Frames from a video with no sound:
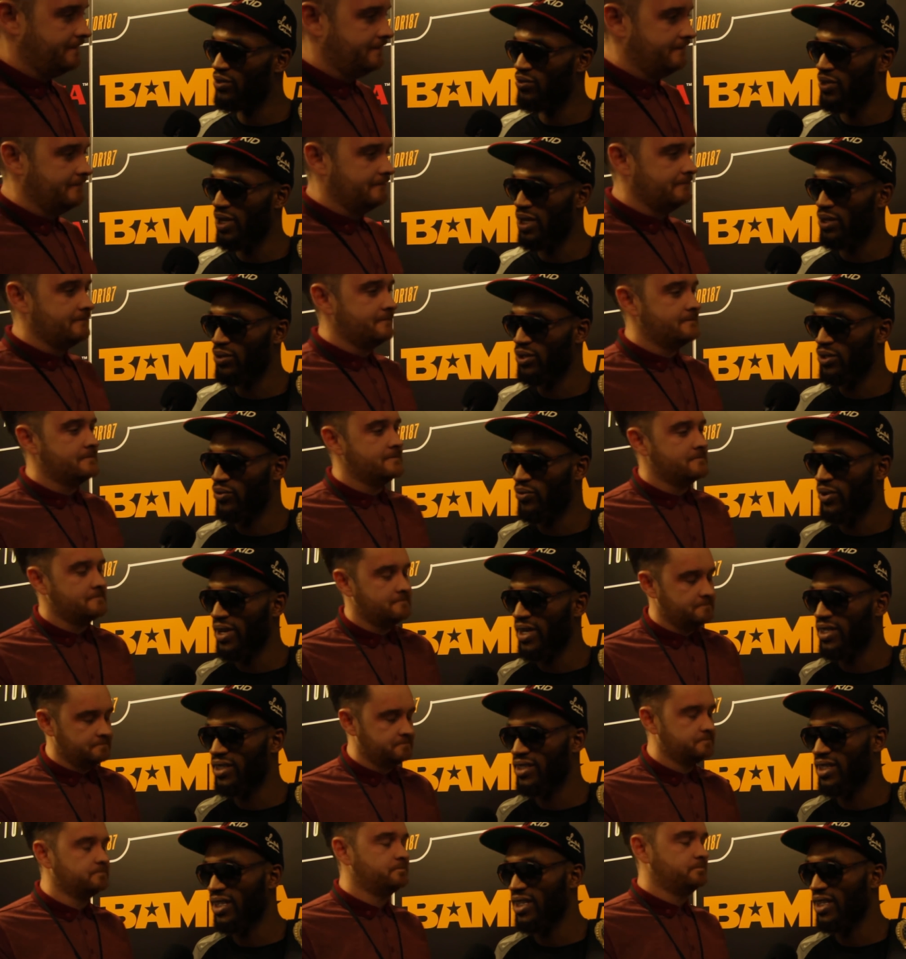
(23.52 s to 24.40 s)
Speaker 1: Irish fans,
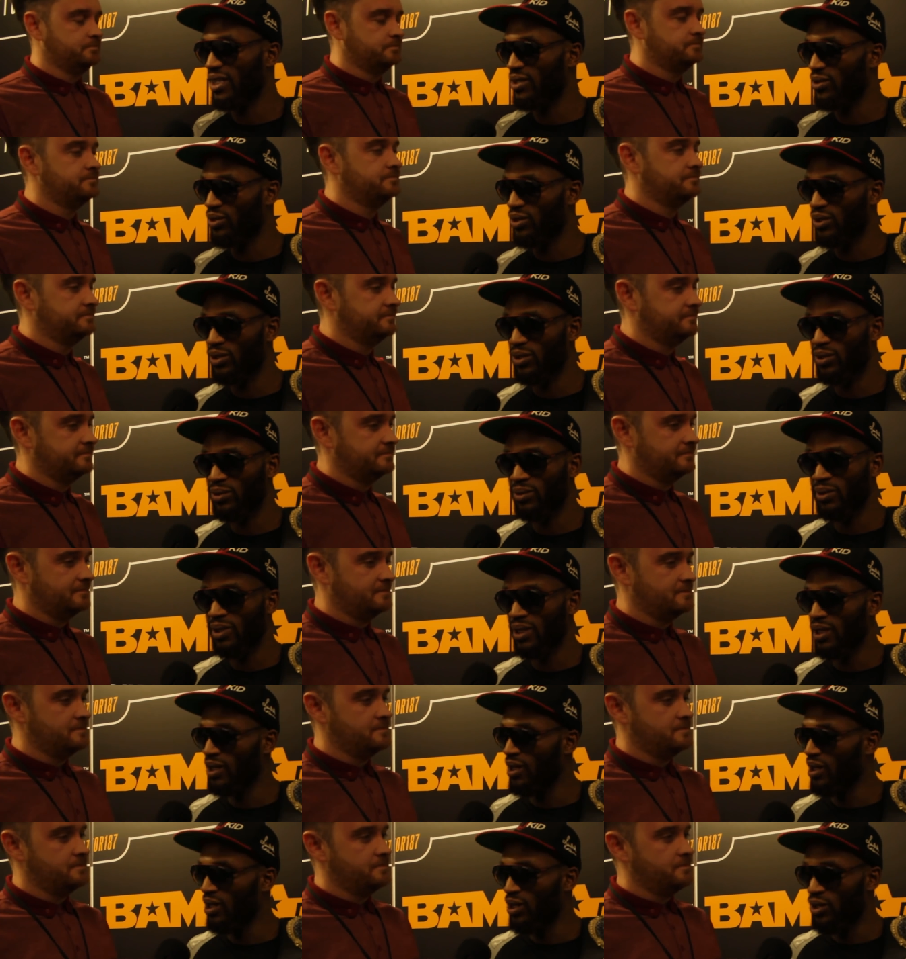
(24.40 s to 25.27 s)
are you know
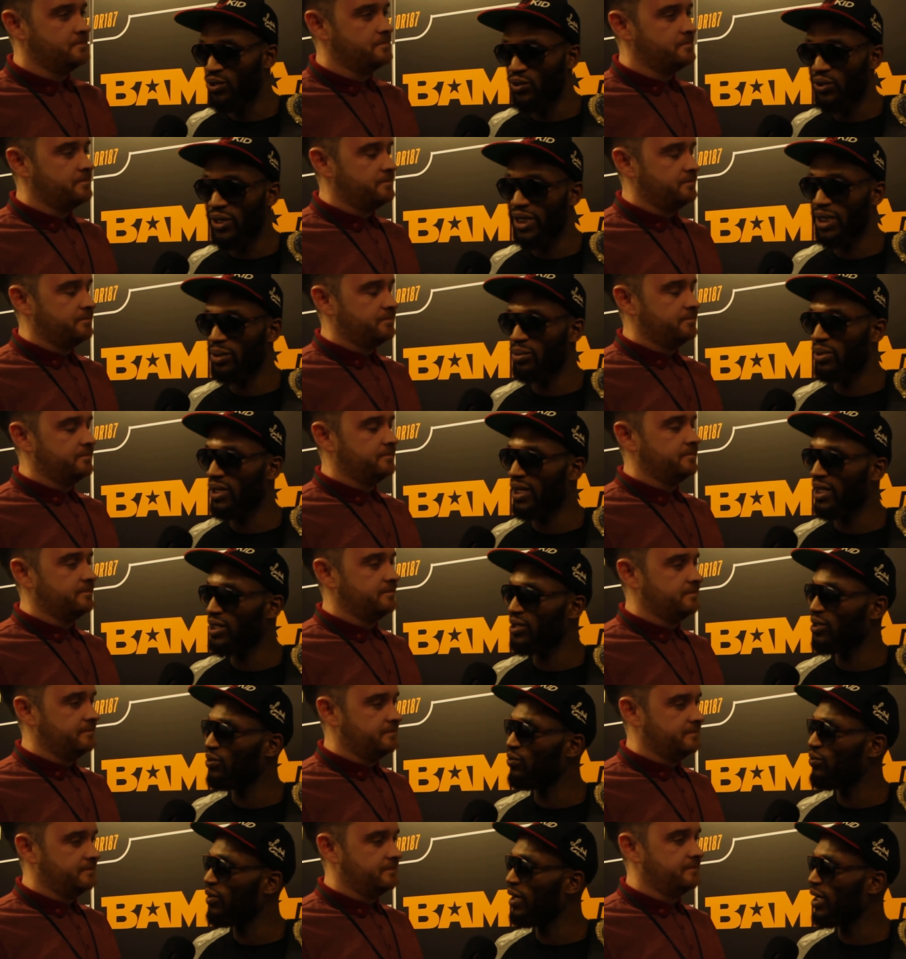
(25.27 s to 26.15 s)
really behind your
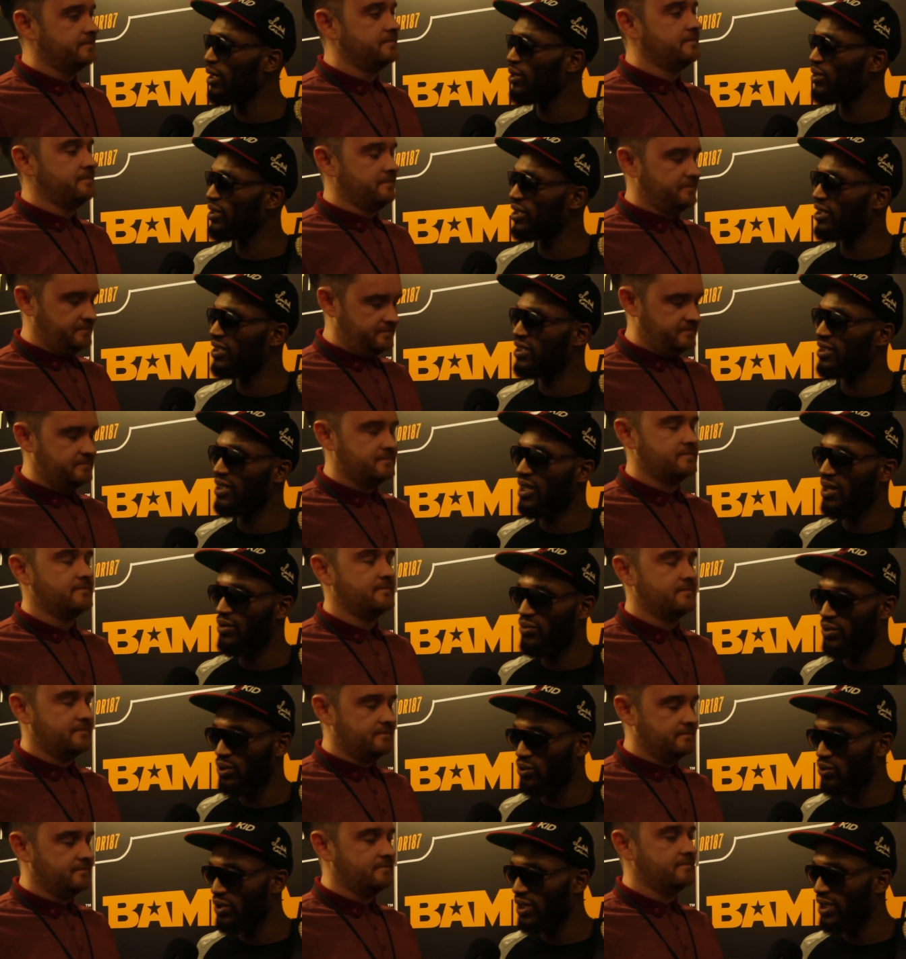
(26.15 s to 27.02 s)
fighters and stuff and
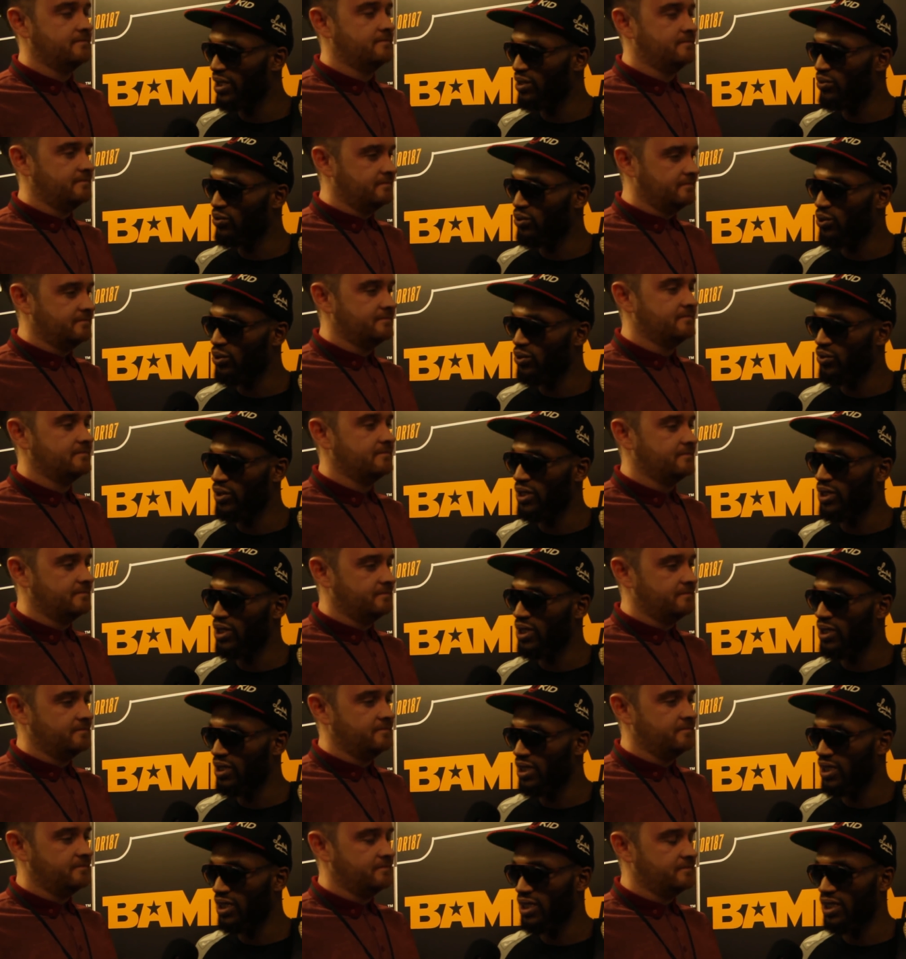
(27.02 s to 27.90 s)
really involved in, in
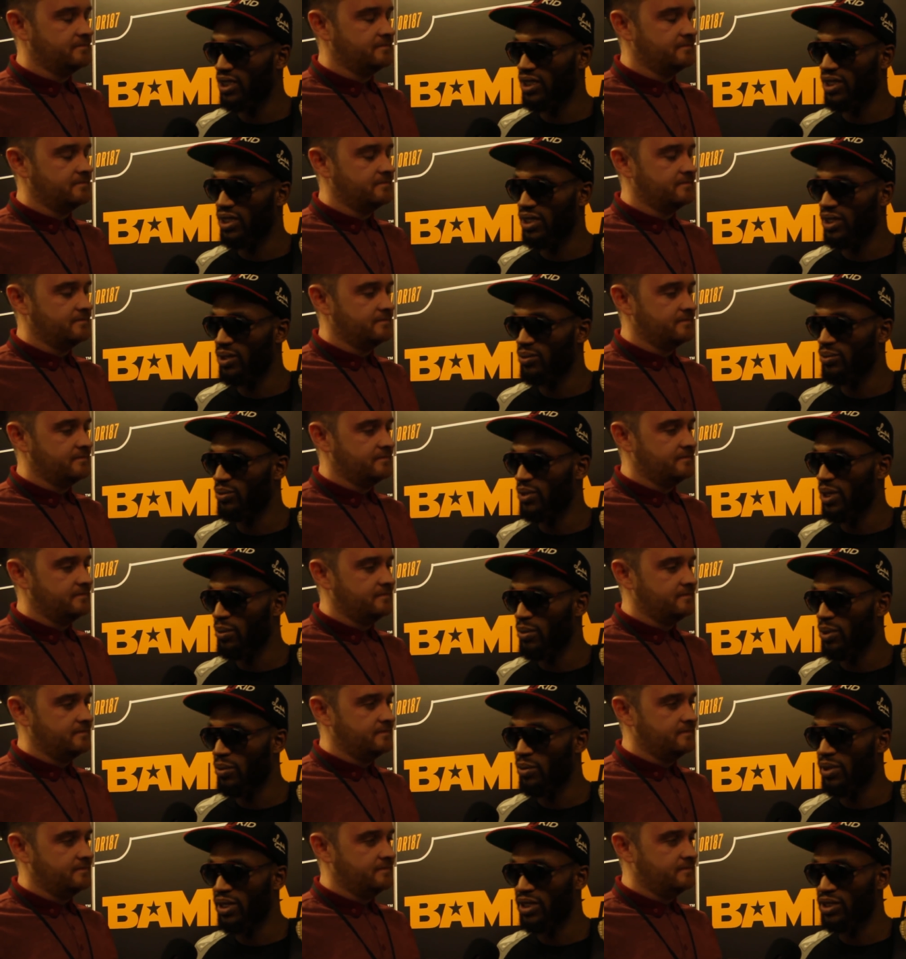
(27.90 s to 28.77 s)
the um, uh,
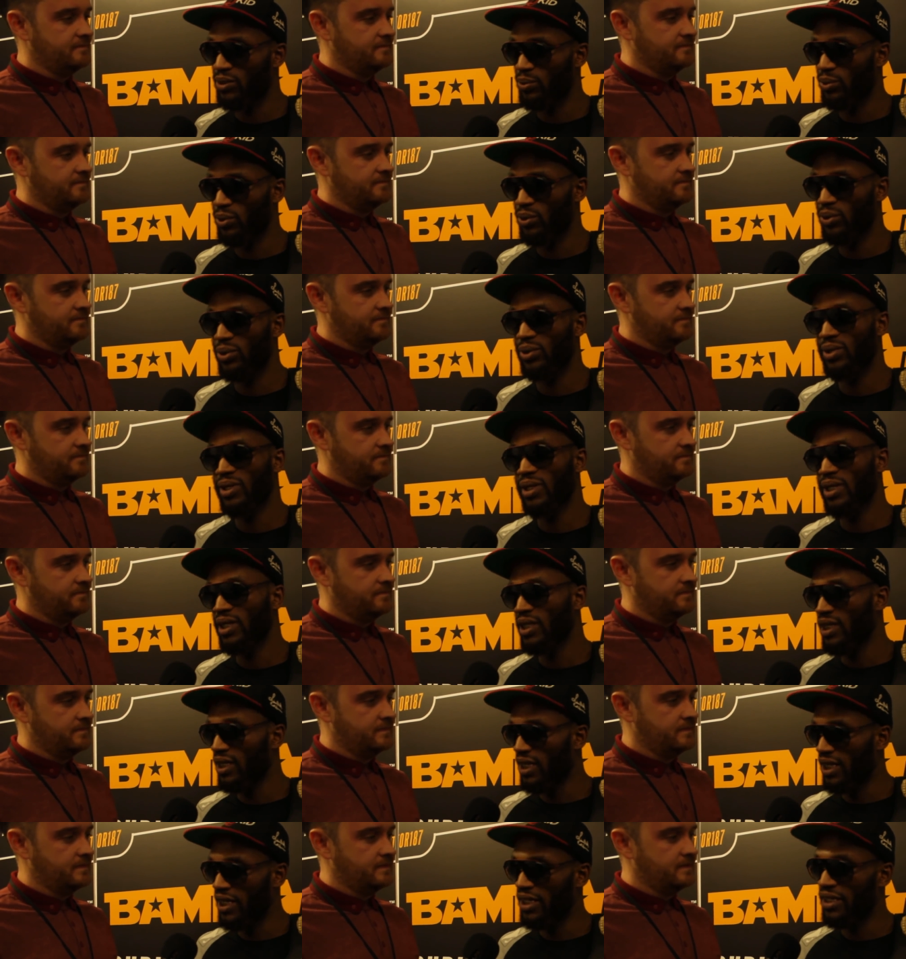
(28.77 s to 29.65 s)
MMA sport
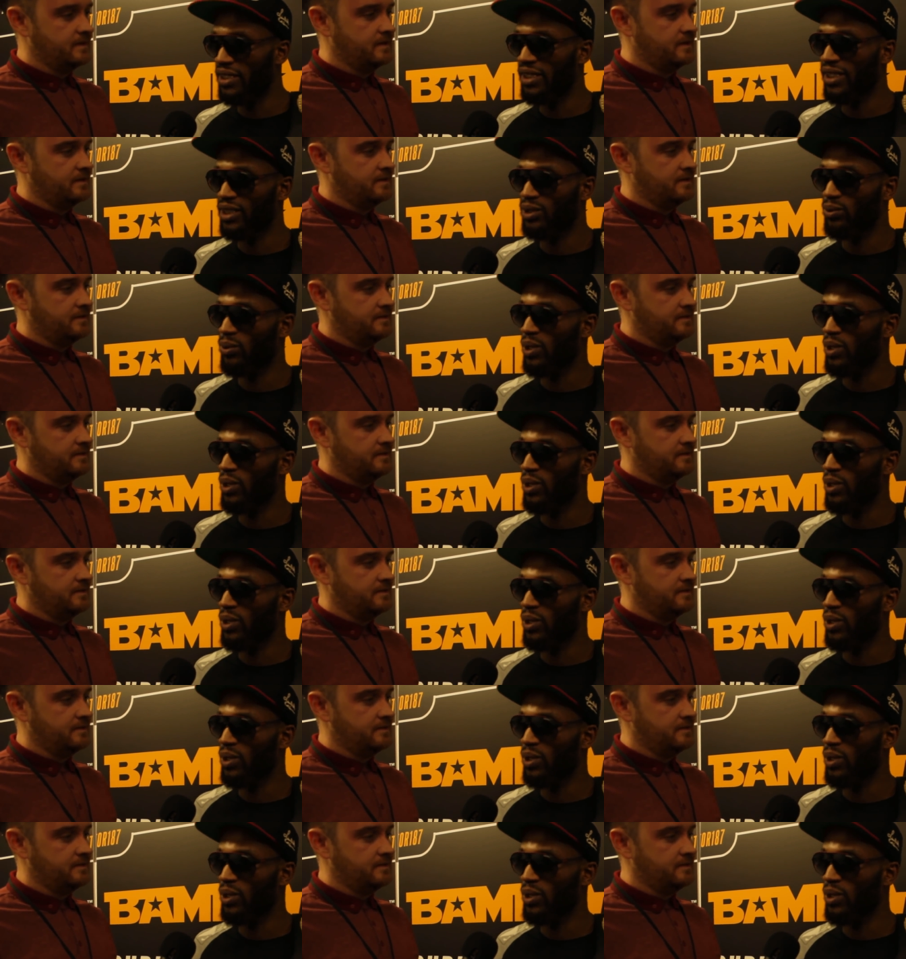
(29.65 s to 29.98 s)
and that's why